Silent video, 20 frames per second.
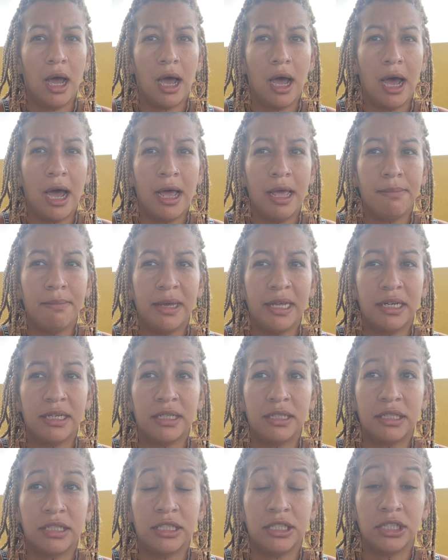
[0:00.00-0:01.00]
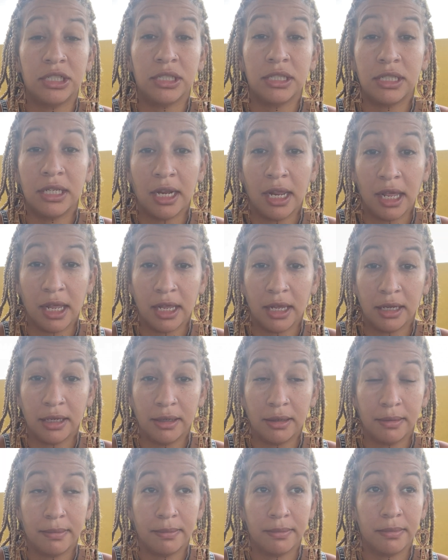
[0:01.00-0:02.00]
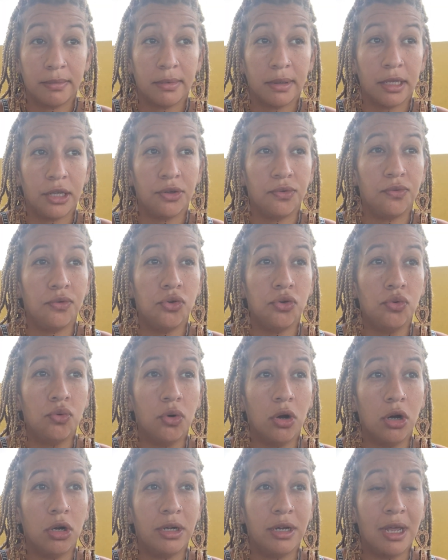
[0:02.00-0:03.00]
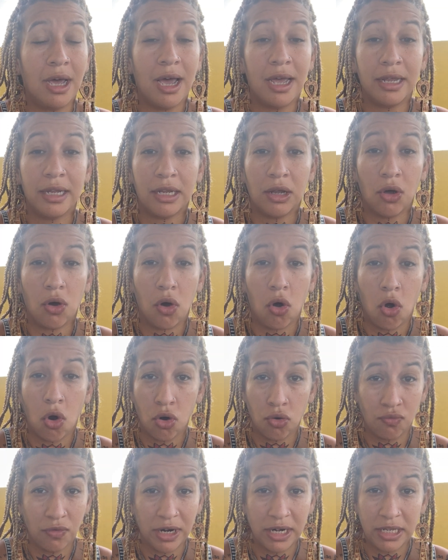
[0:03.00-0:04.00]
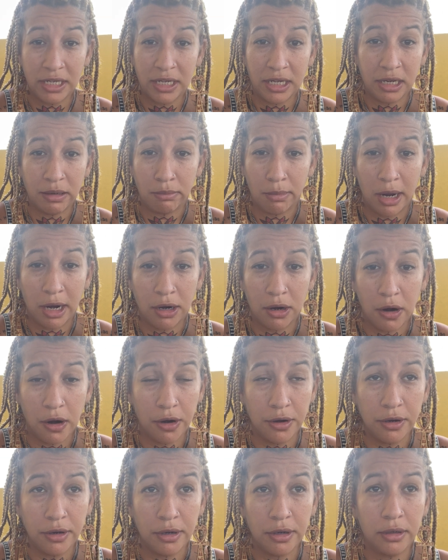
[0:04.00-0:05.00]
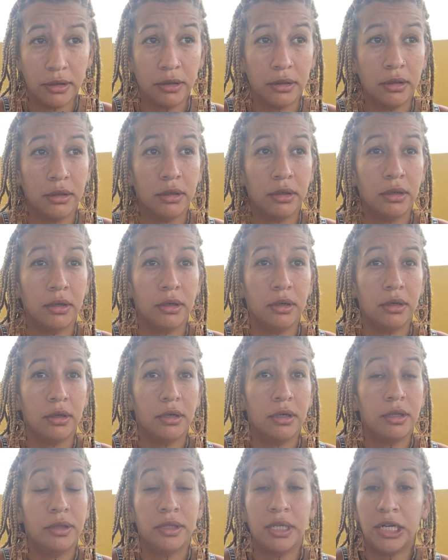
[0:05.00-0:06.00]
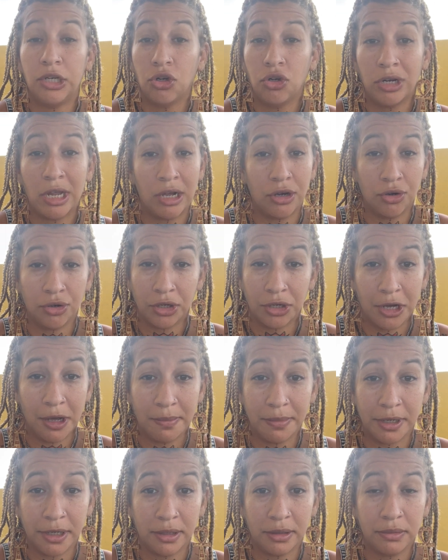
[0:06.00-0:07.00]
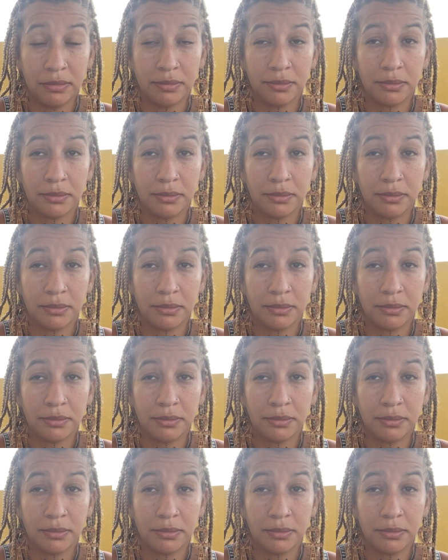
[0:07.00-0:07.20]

I made a decision today. If you are not already in my heart, then you're not going to come in.